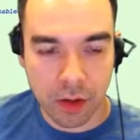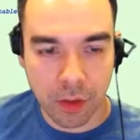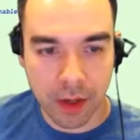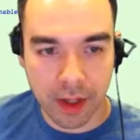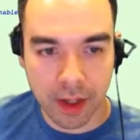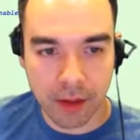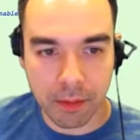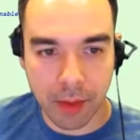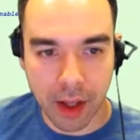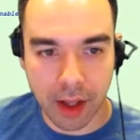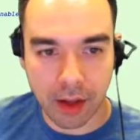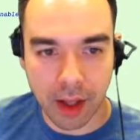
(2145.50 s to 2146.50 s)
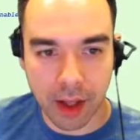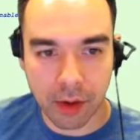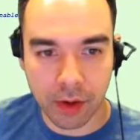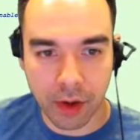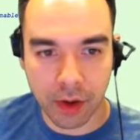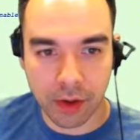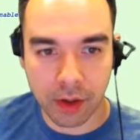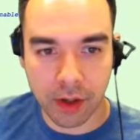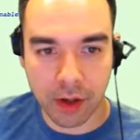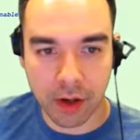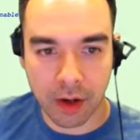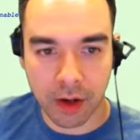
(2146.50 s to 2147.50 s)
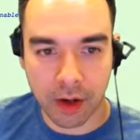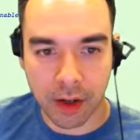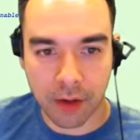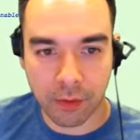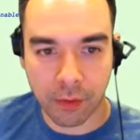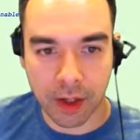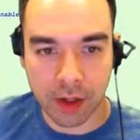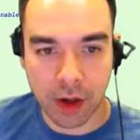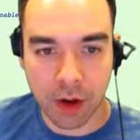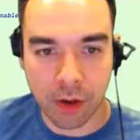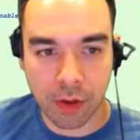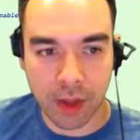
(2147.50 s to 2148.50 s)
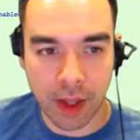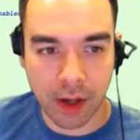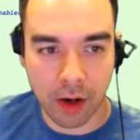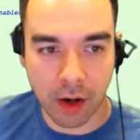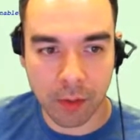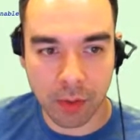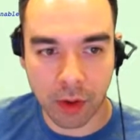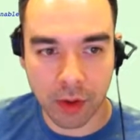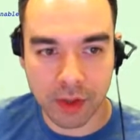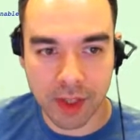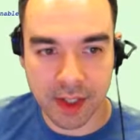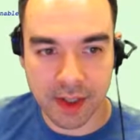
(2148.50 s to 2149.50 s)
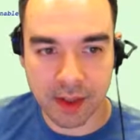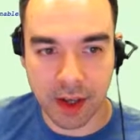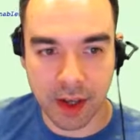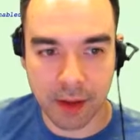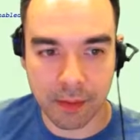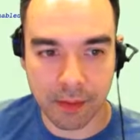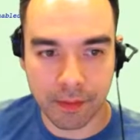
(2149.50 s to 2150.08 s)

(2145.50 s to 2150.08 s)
we can bail out earlier if we know that our process type